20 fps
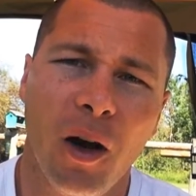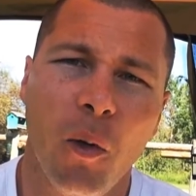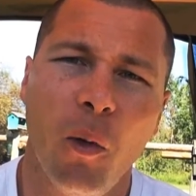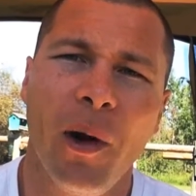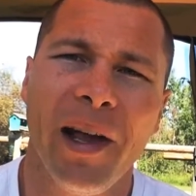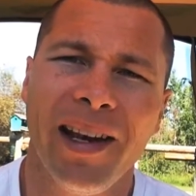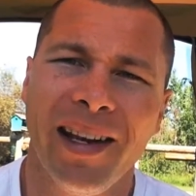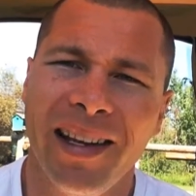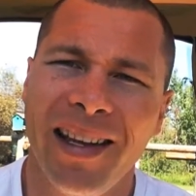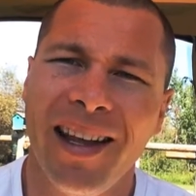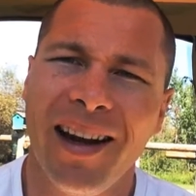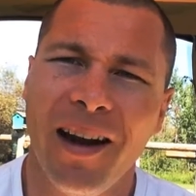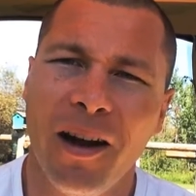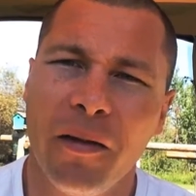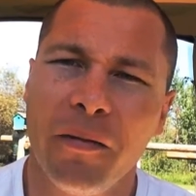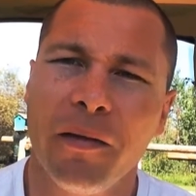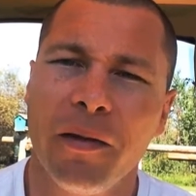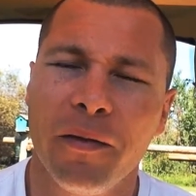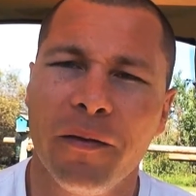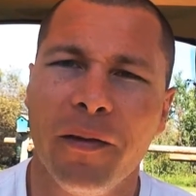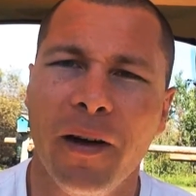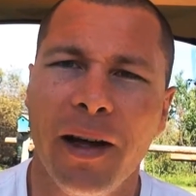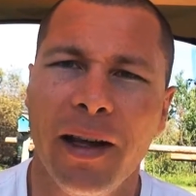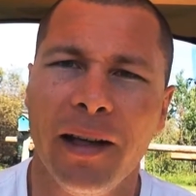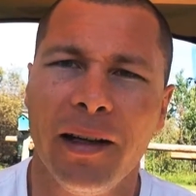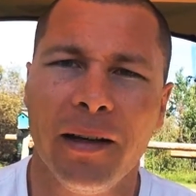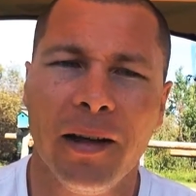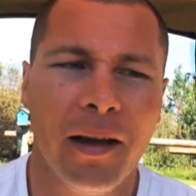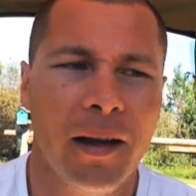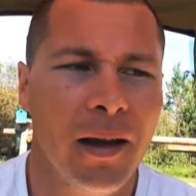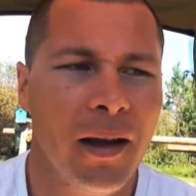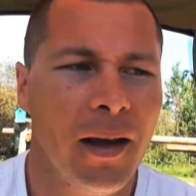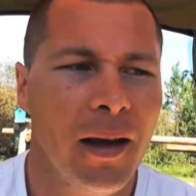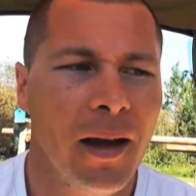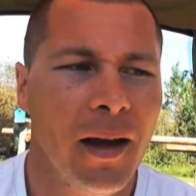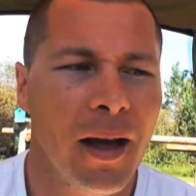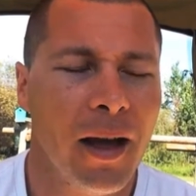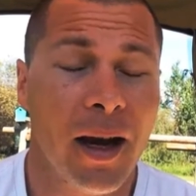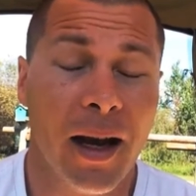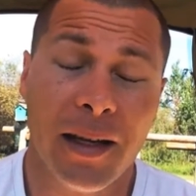a way to get out of a fight.
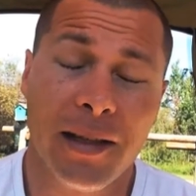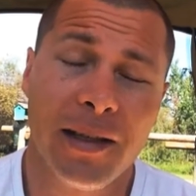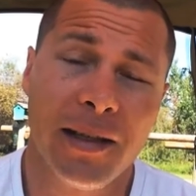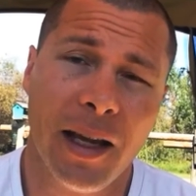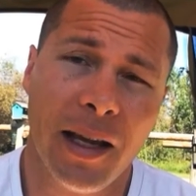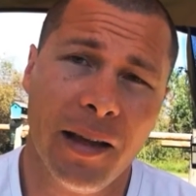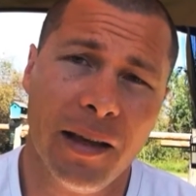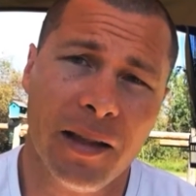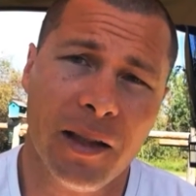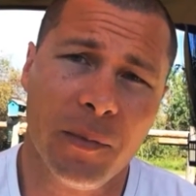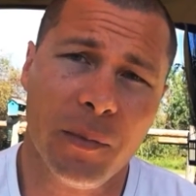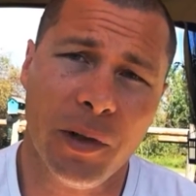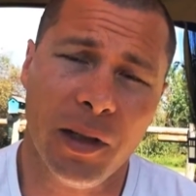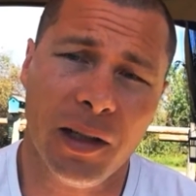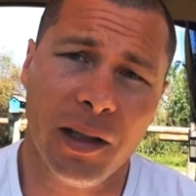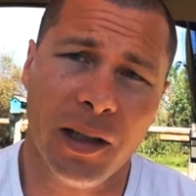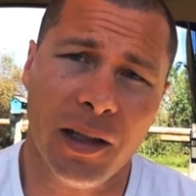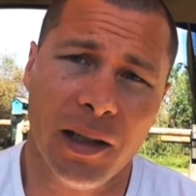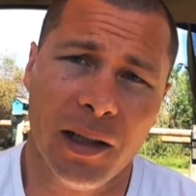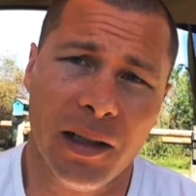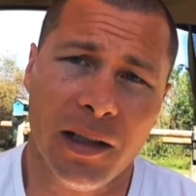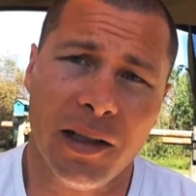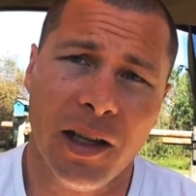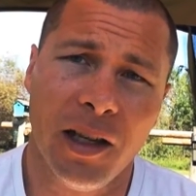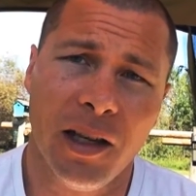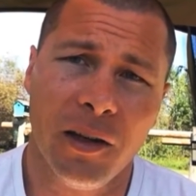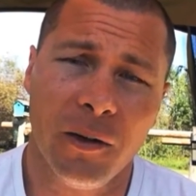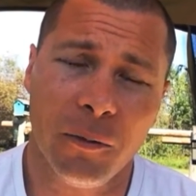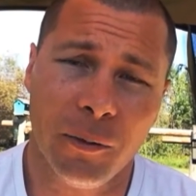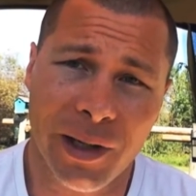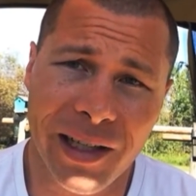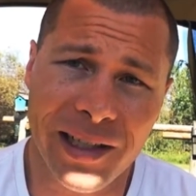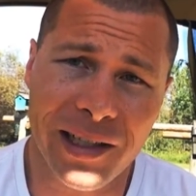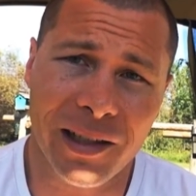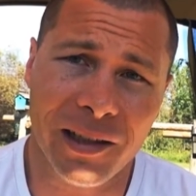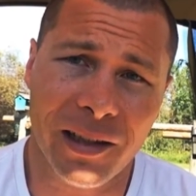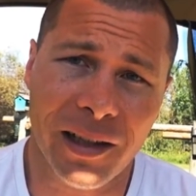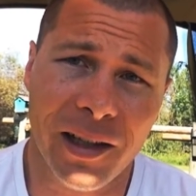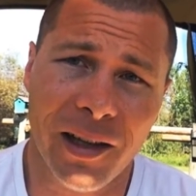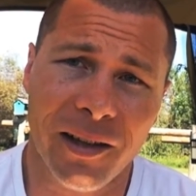And I say this because
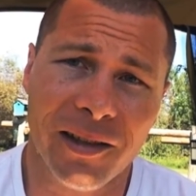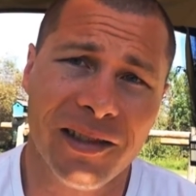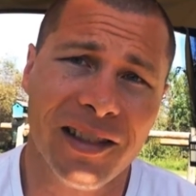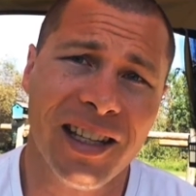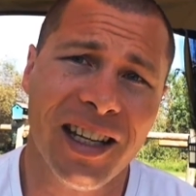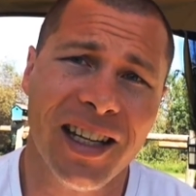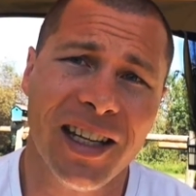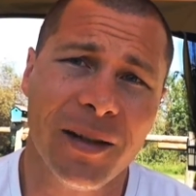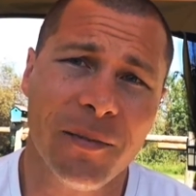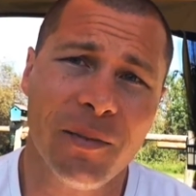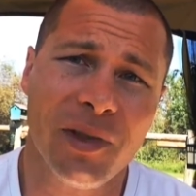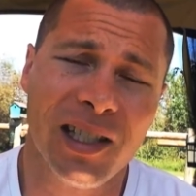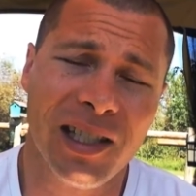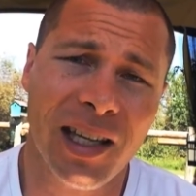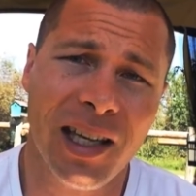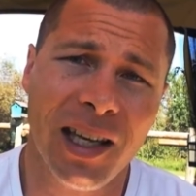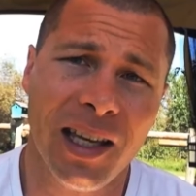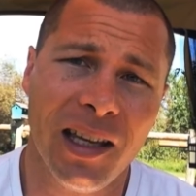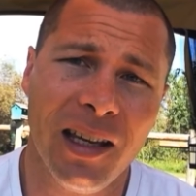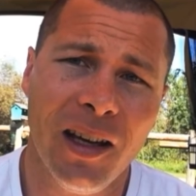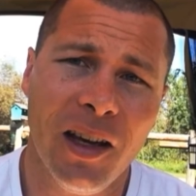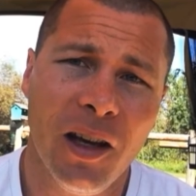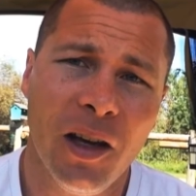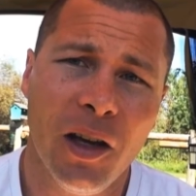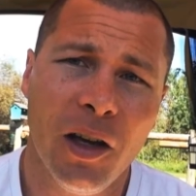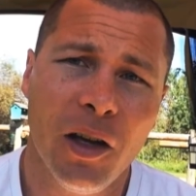recently on TMZ,